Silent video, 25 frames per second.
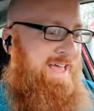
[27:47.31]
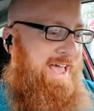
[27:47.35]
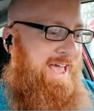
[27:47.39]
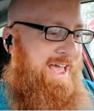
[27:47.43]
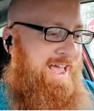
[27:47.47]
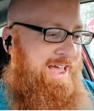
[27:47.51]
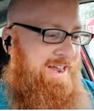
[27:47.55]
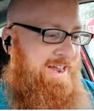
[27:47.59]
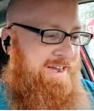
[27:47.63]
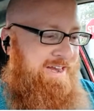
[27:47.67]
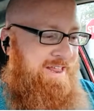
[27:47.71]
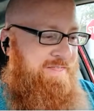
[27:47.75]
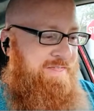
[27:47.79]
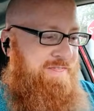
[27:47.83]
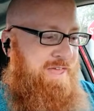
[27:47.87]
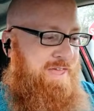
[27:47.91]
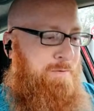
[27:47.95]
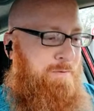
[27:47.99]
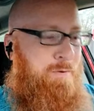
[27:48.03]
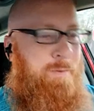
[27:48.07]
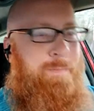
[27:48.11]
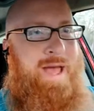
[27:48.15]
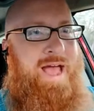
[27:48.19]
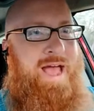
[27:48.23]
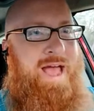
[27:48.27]
and they
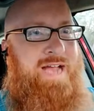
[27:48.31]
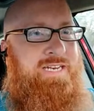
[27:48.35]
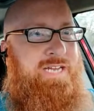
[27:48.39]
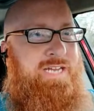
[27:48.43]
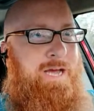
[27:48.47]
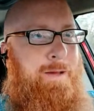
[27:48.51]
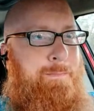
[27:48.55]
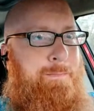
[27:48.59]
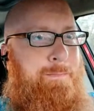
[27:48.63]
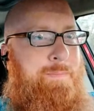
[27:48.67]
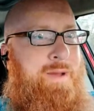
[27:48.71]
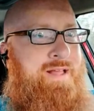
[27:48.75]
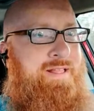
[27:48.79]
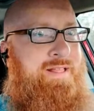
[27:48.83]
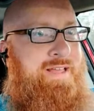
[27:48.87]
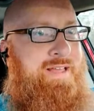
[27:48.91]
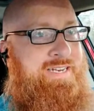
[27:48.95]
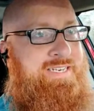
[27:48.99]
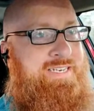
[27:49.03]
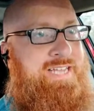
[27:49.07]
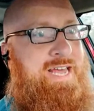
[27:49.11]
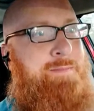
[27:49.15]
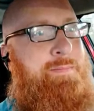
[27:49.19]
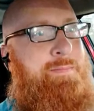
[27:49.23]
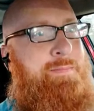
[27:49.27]
were backed up by
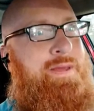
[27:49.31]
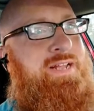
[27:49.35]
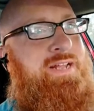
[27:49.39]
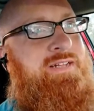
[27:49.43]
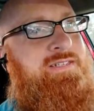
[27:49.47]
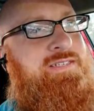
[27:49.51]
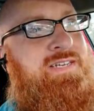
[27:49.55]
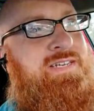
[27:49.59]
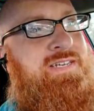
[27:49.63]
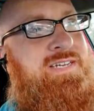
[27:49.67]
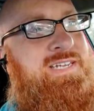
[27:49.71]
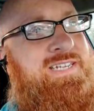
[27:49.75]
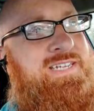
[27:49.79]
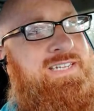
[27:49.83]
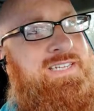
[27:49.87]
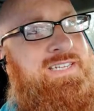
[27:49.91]
like 10 minutes.